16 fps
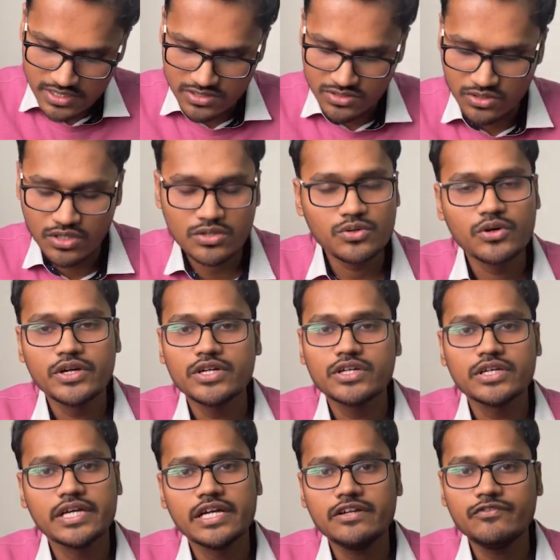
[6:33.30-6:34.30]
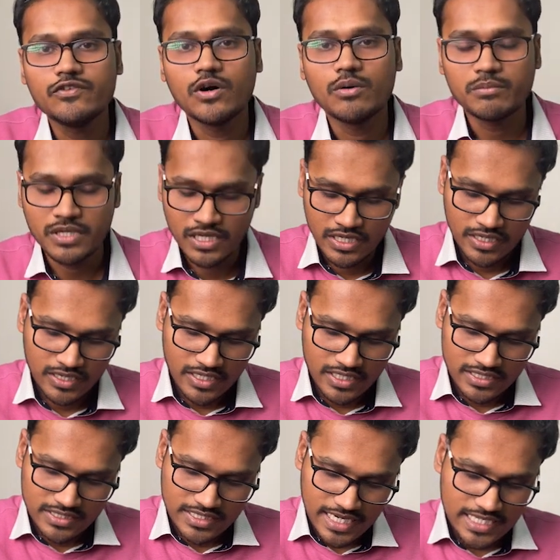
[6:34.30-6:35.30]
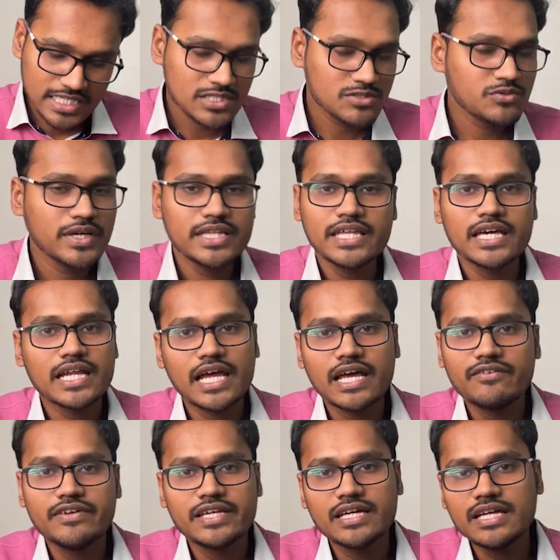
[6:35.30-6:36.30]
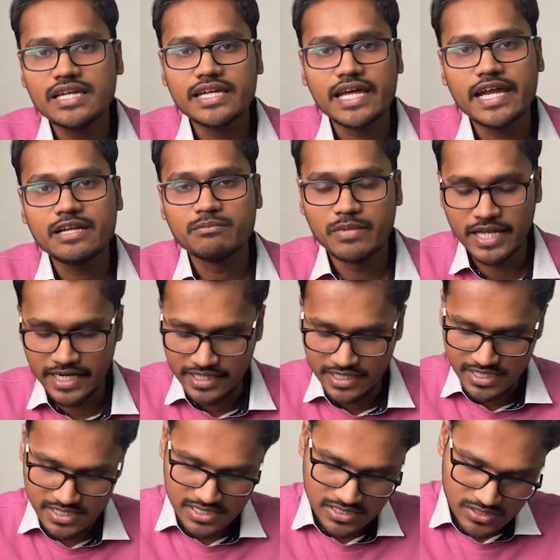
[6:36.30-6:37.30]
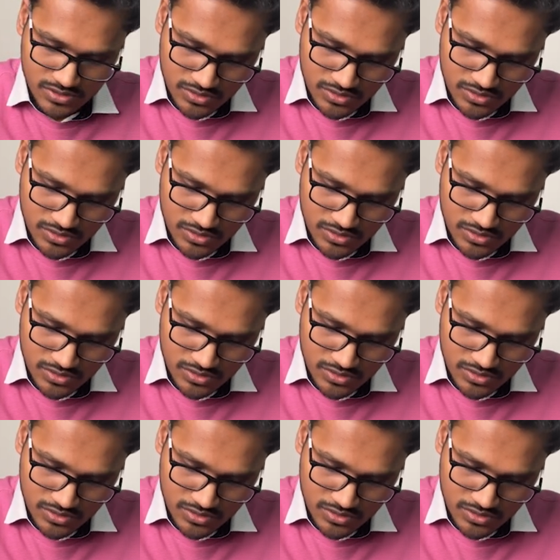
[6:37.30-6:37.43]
is not going to get formed. That is why they are having a night blindness.